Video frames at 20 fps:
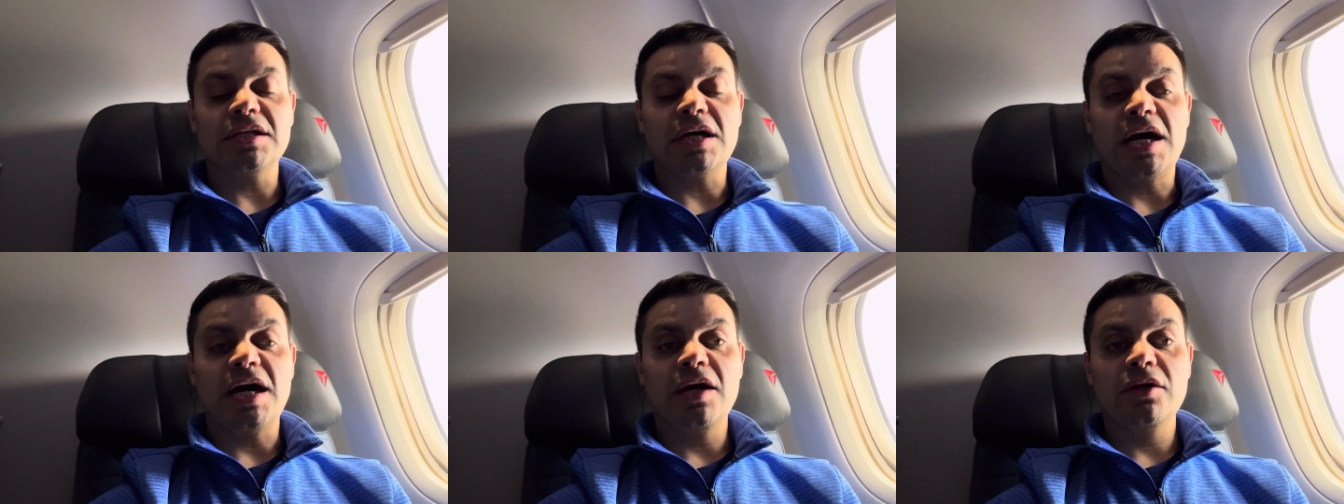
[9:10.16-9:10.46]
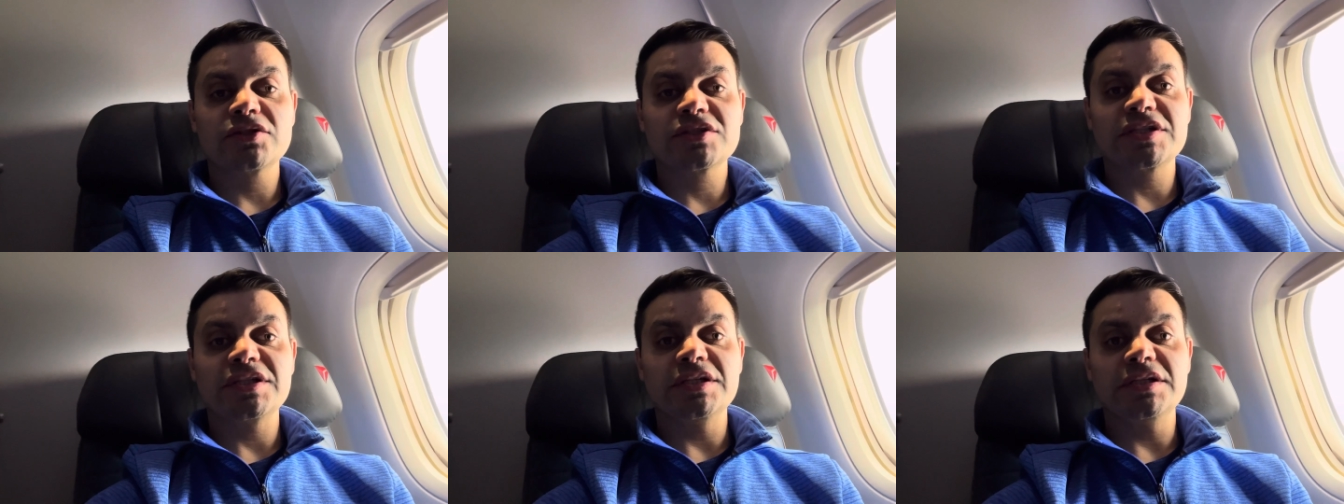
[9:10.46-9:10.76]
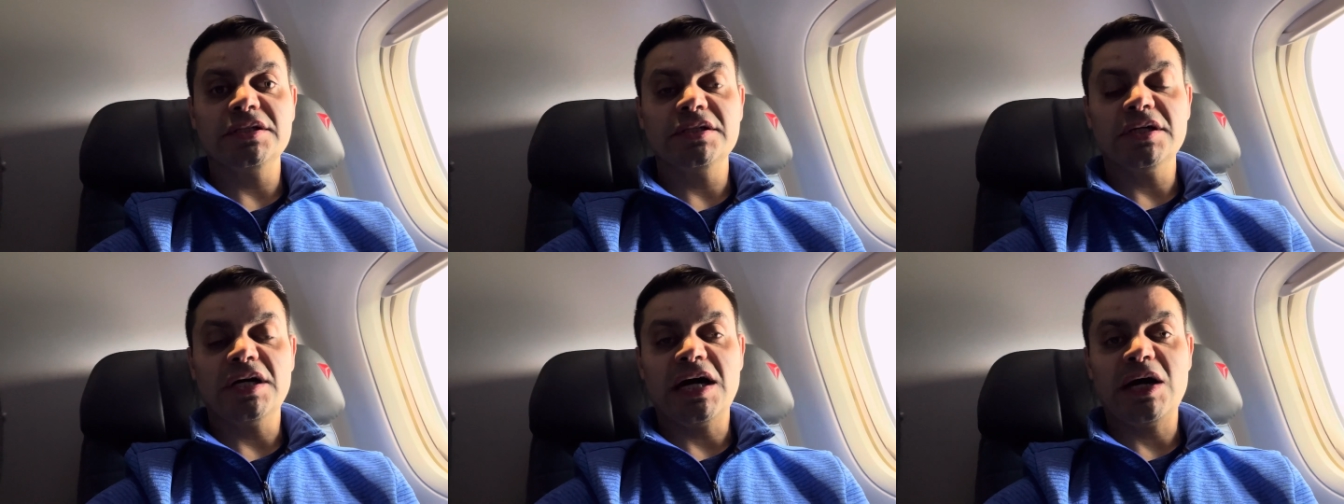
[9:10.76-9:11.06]
aisle seat,
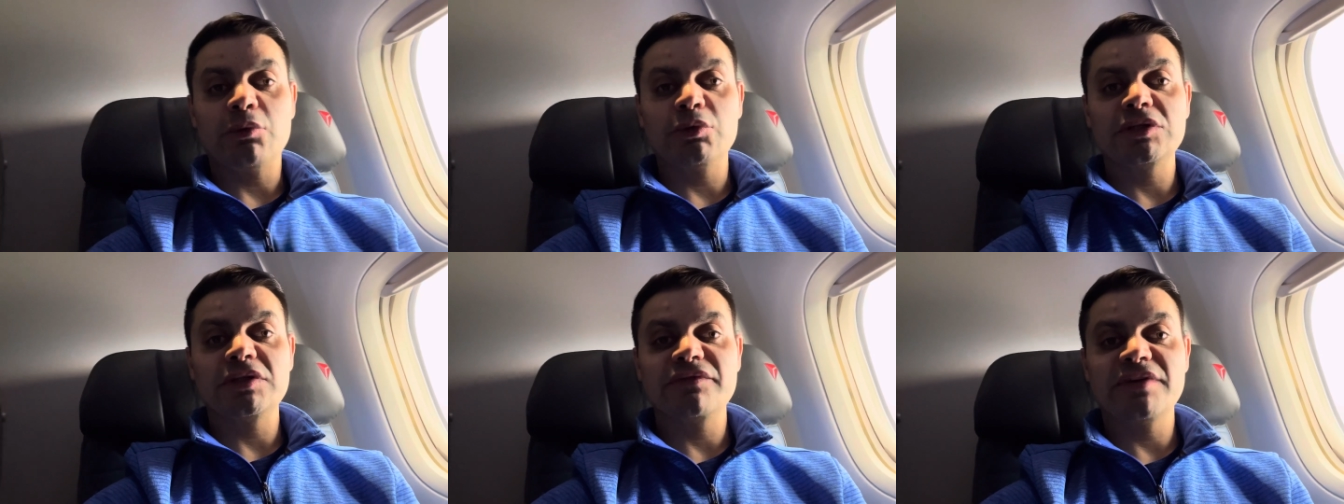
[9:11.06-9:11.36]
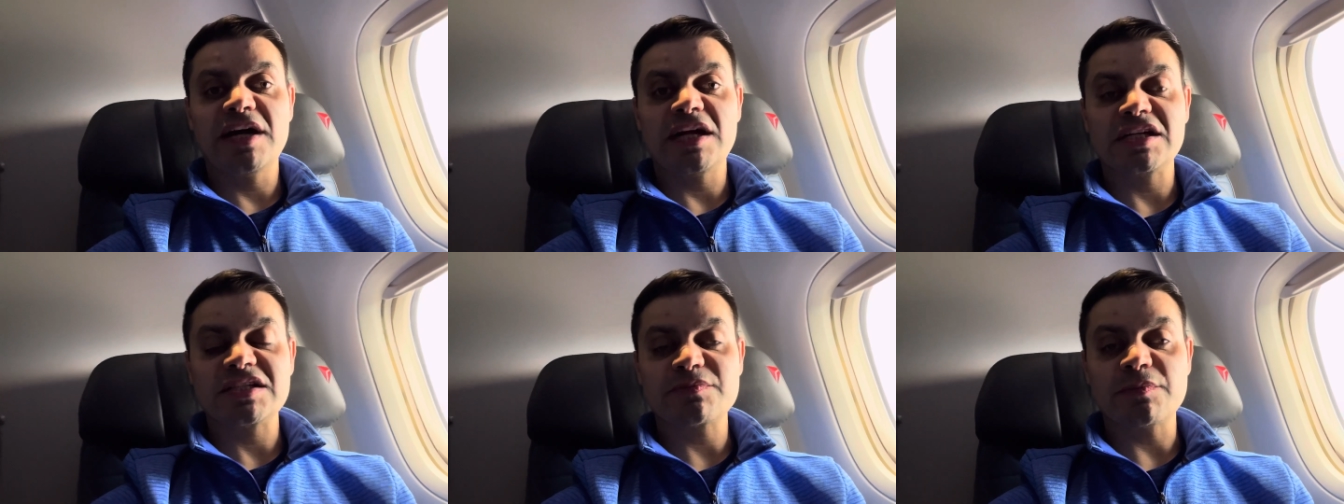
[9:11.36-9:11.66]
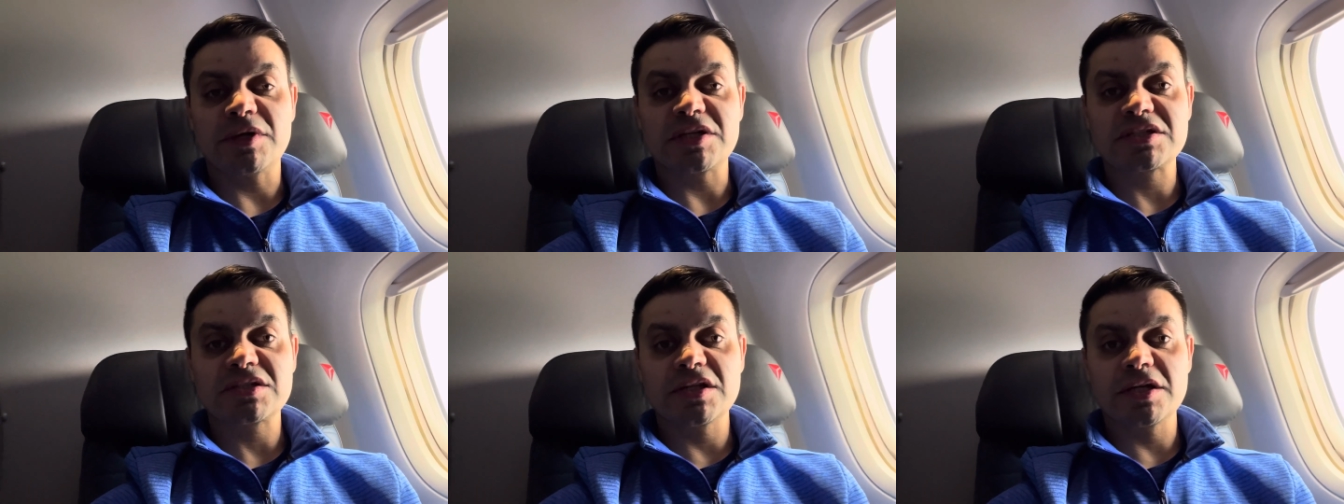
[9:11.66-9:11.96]
I wouldn't have had as
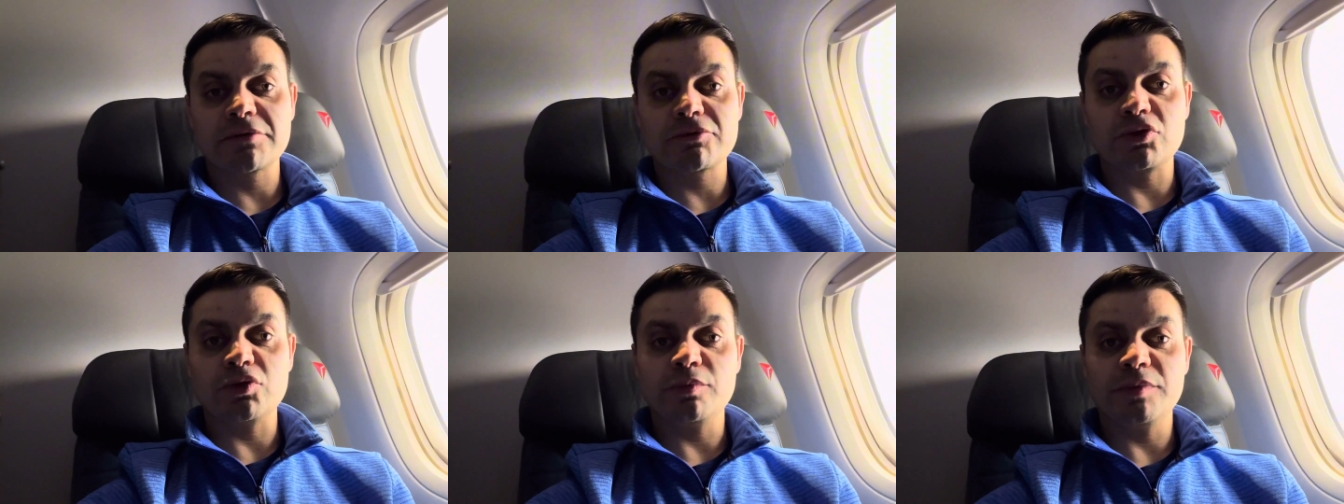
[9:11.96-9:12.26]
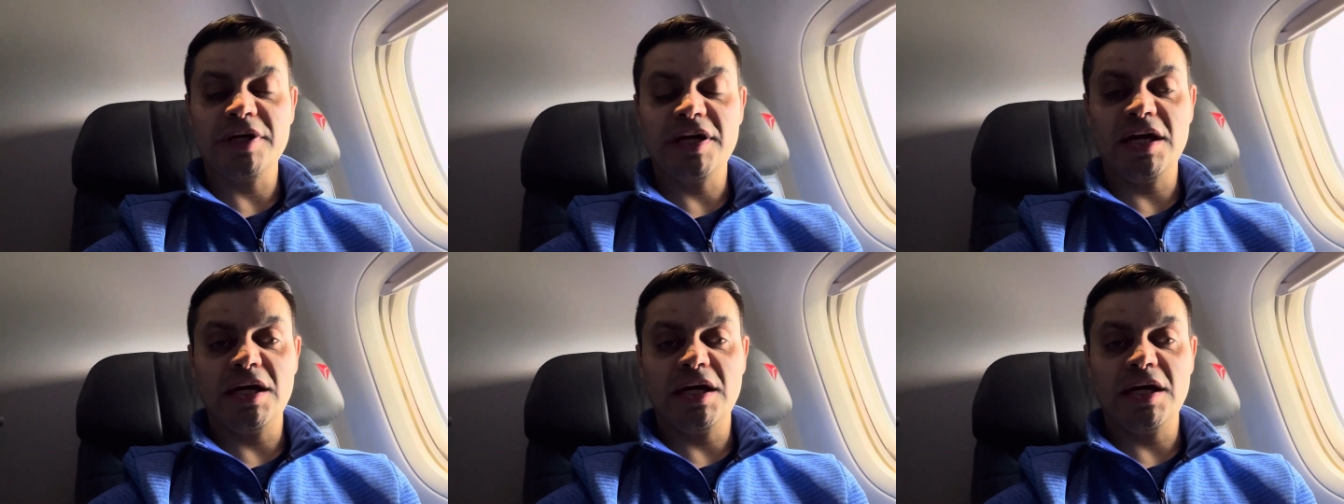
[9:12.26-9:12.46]
much leg room.